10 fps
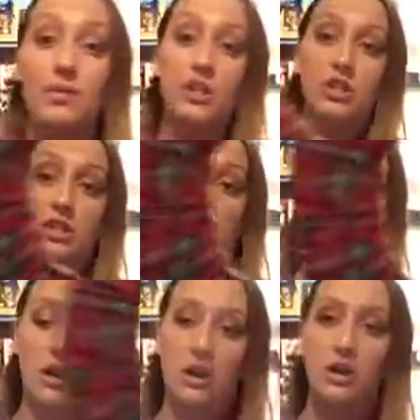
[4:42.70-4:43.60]
finished this
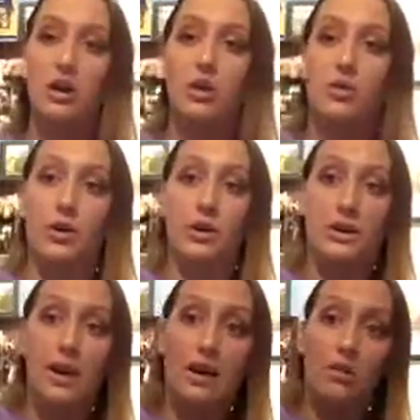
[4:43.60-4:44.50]
part. We're gonna
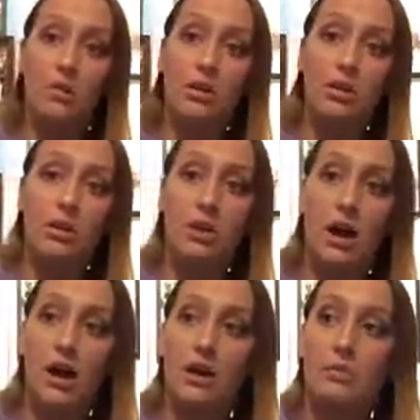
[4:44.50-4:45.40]
now
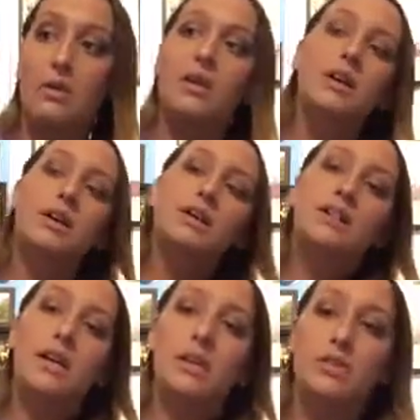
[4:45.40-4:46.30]

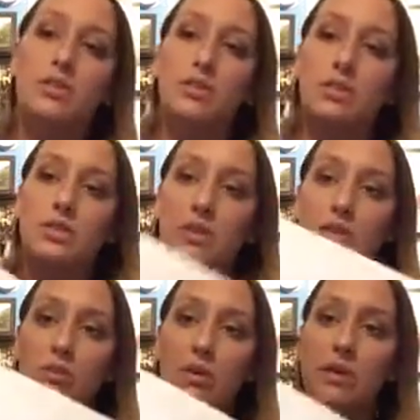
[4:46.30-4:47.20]
take
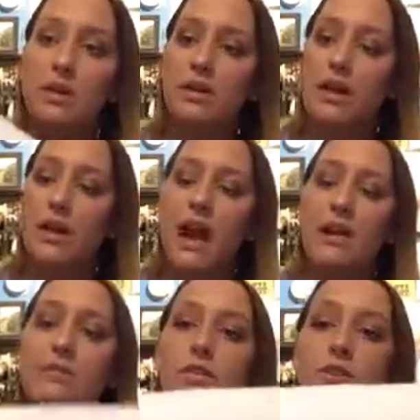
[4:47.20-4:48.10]
this ribbon. It
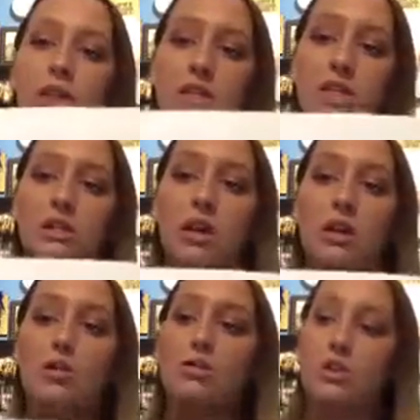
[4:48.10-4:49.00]
kind of looks like
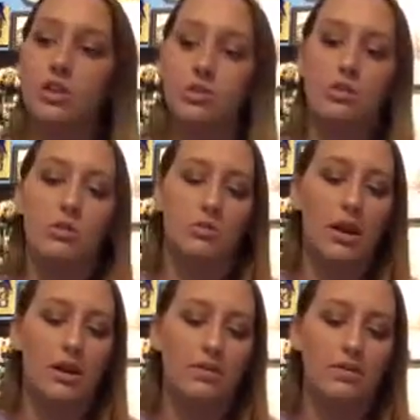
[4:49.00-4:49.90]
snow, which is going
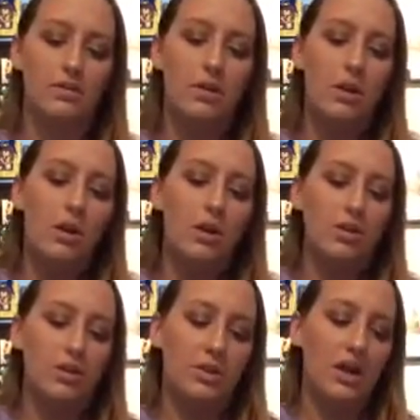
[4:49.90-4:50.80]
kind of
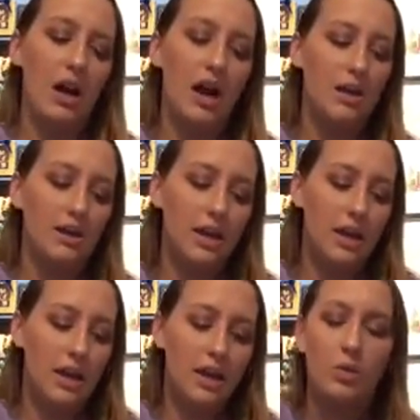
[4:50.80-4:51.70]
with the
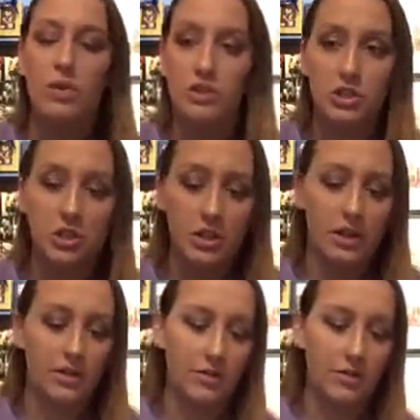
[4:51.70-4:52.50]
holiday winter kind of